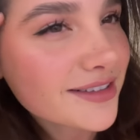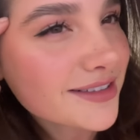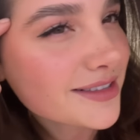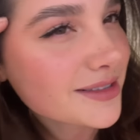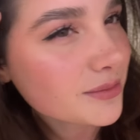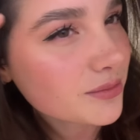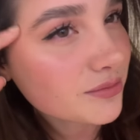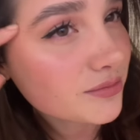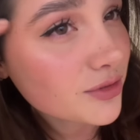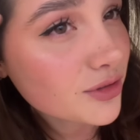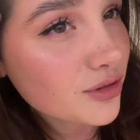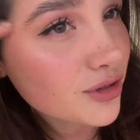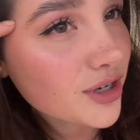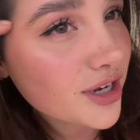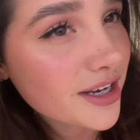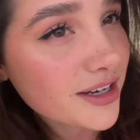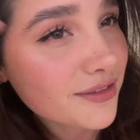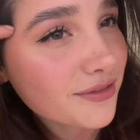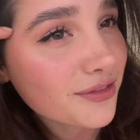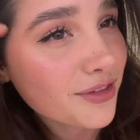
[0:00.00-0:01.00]
some
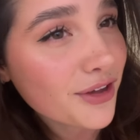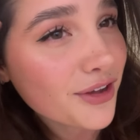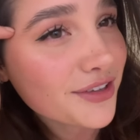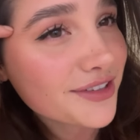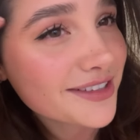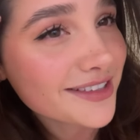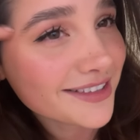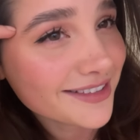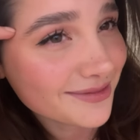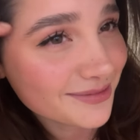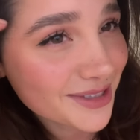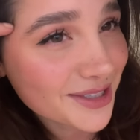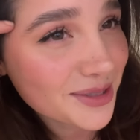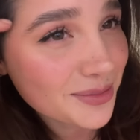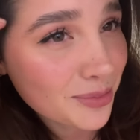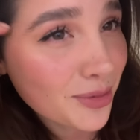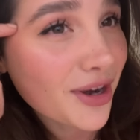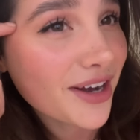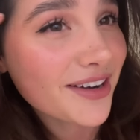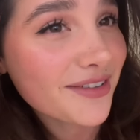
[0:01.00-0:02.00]
creative thoughts in this
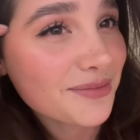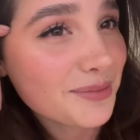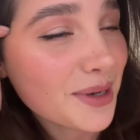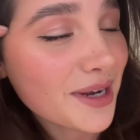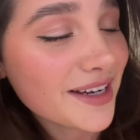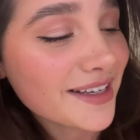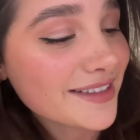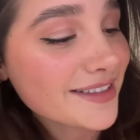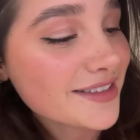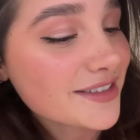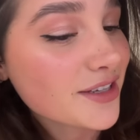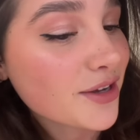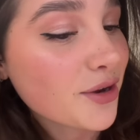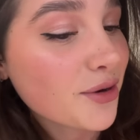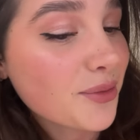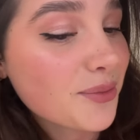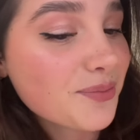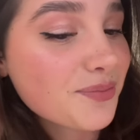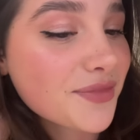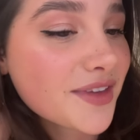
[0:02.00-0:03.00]
brain of mine.
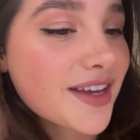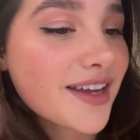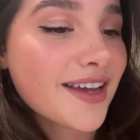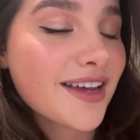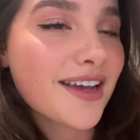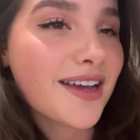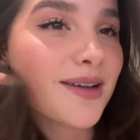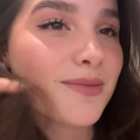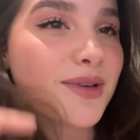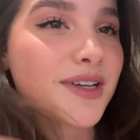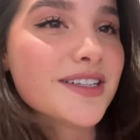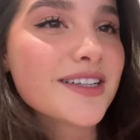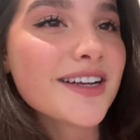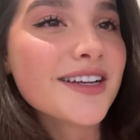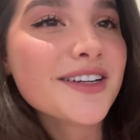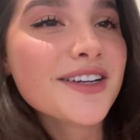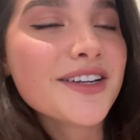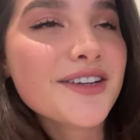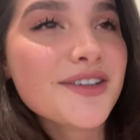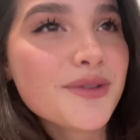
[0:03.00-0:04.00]
So I'm
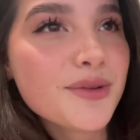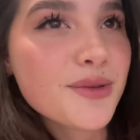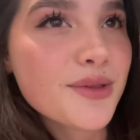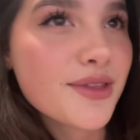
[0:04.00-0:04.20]
excited to do